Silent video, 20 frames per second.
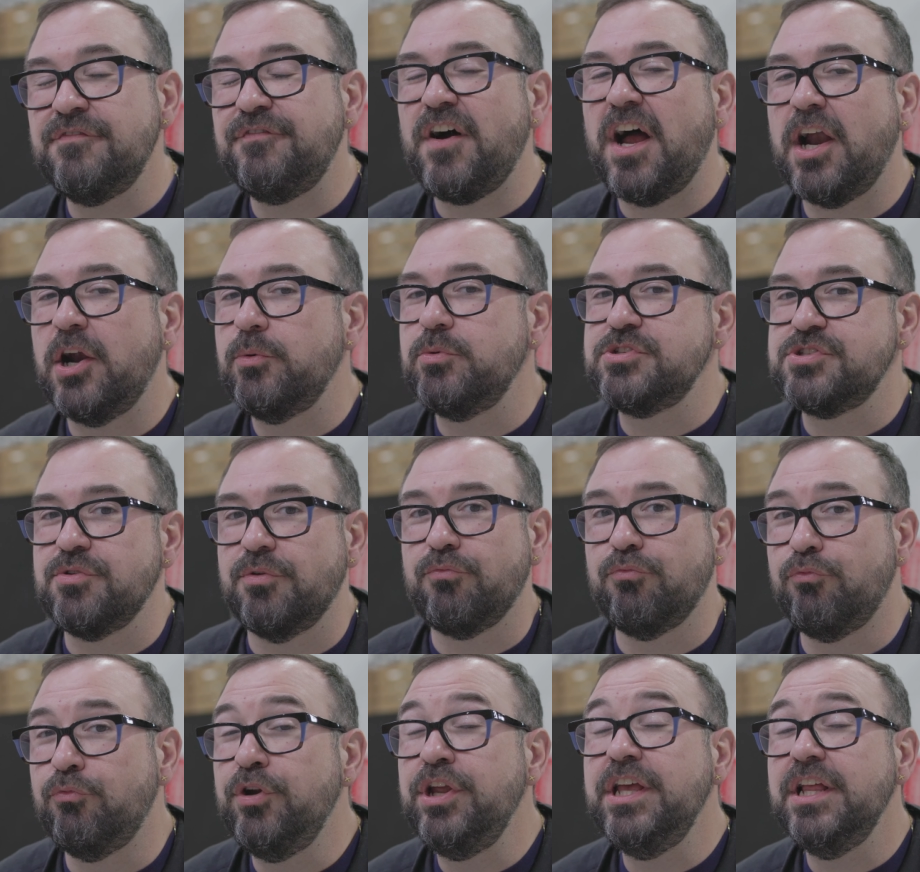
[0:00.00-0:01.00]
the fire was
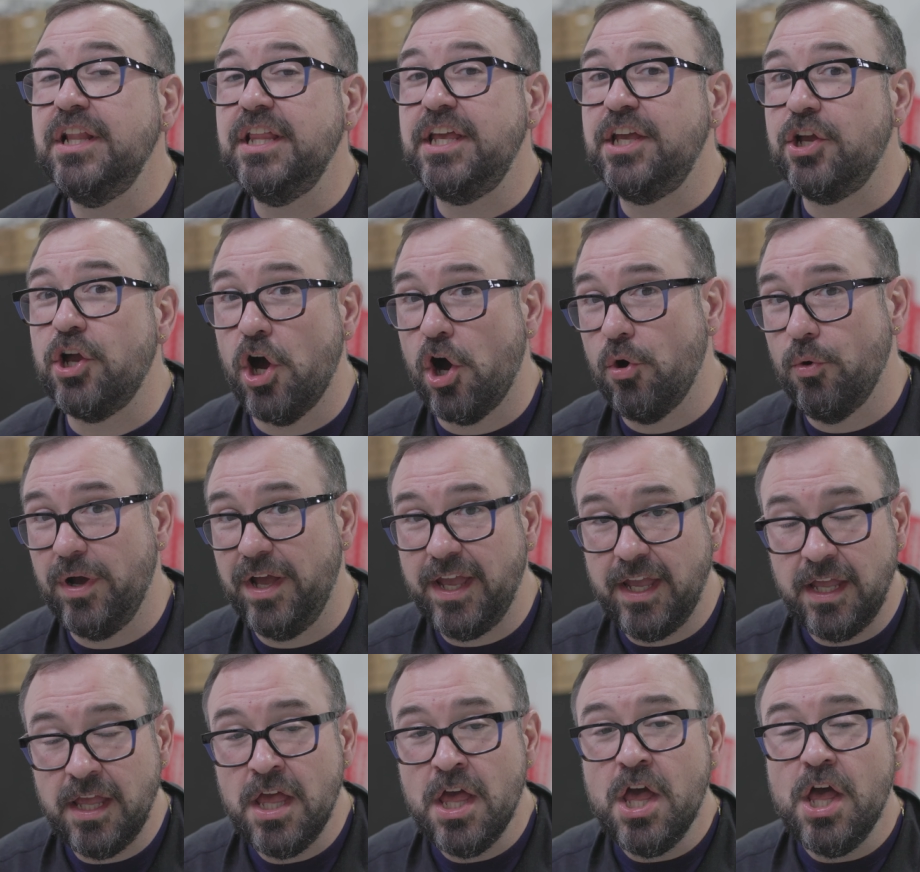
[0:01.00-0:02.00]
really
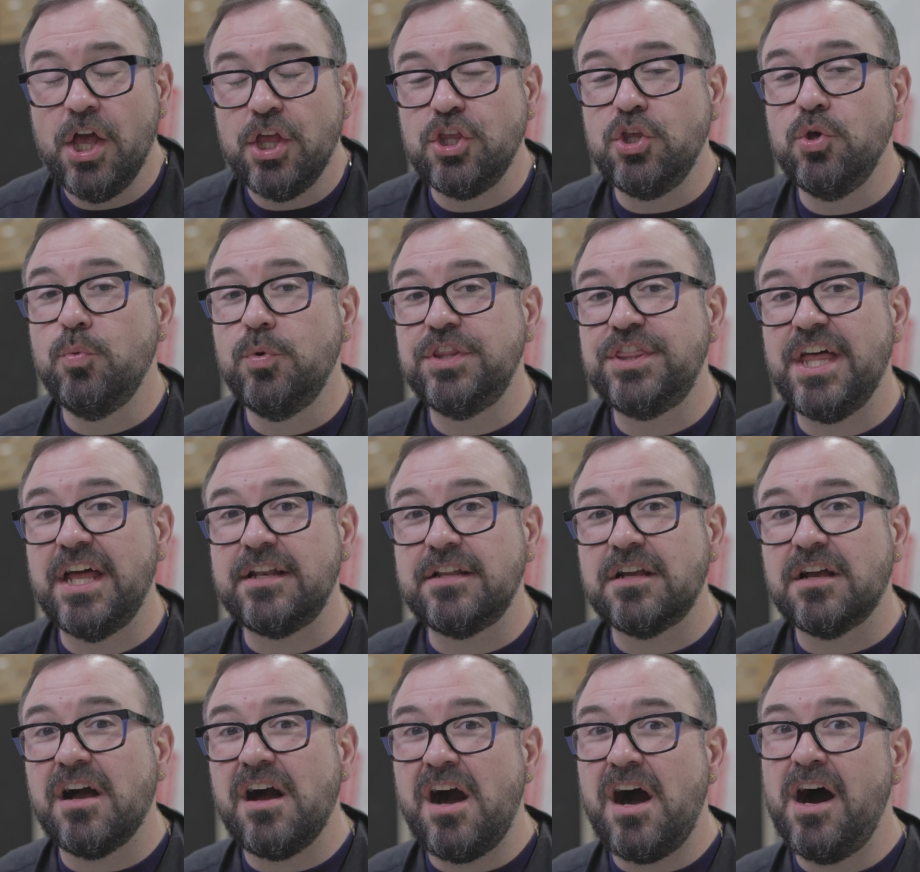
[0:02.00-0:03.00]
going, you would then
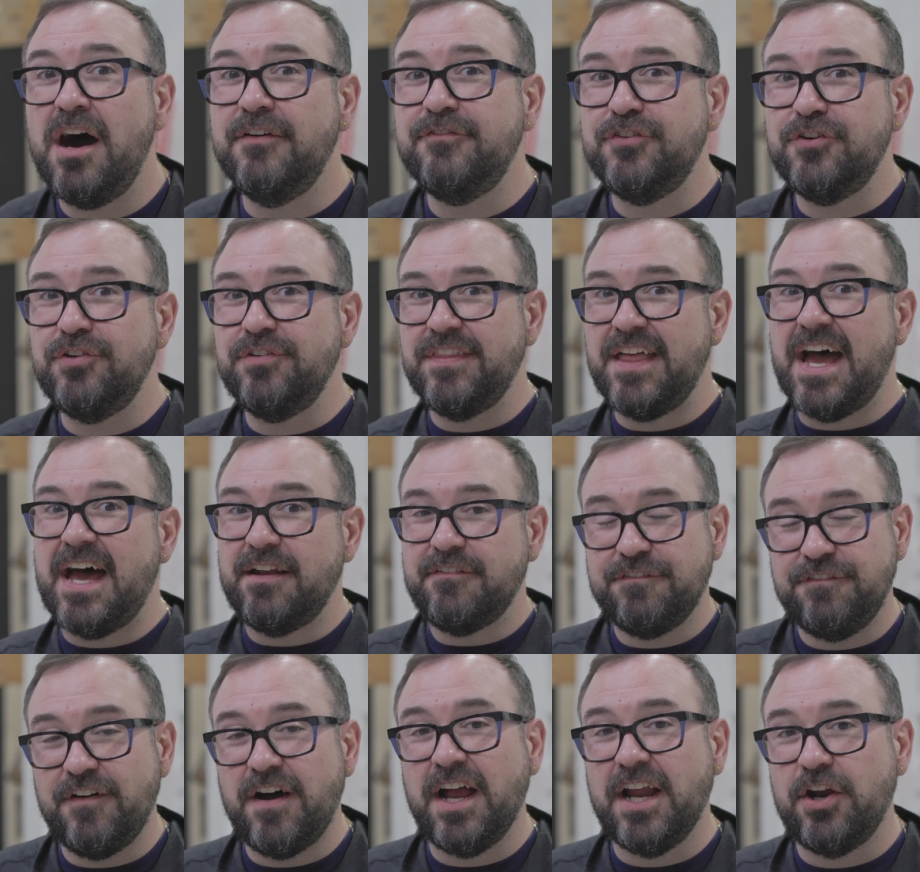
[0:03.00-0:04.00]
cover that
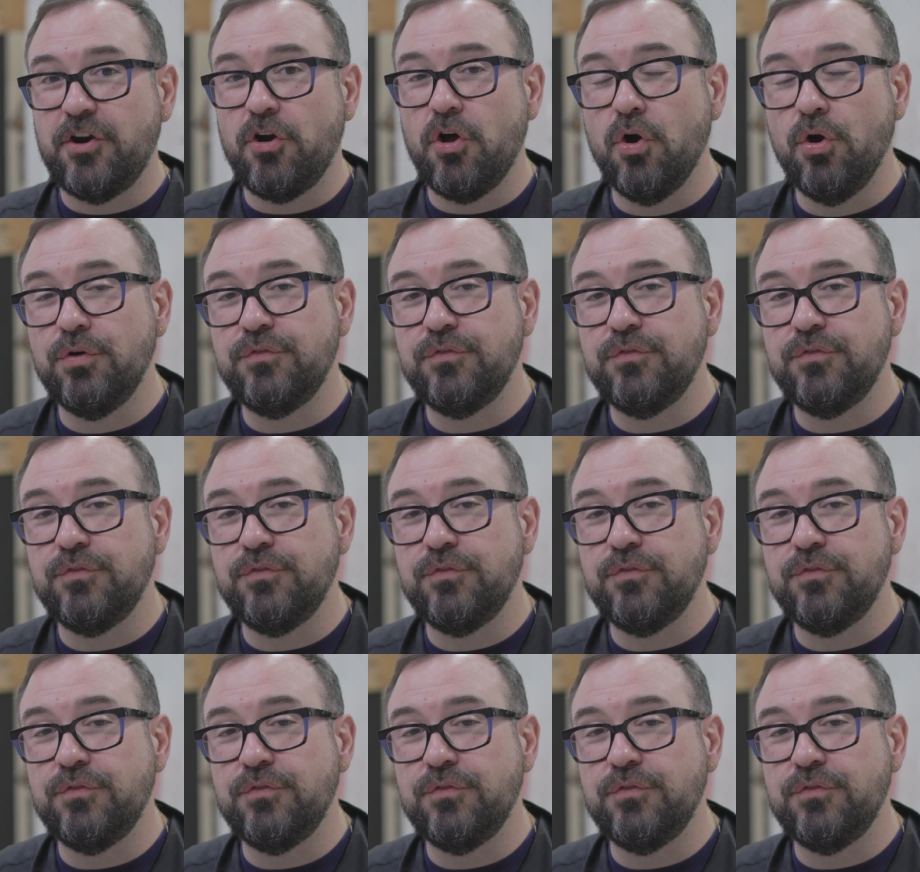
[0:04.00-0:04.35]
fire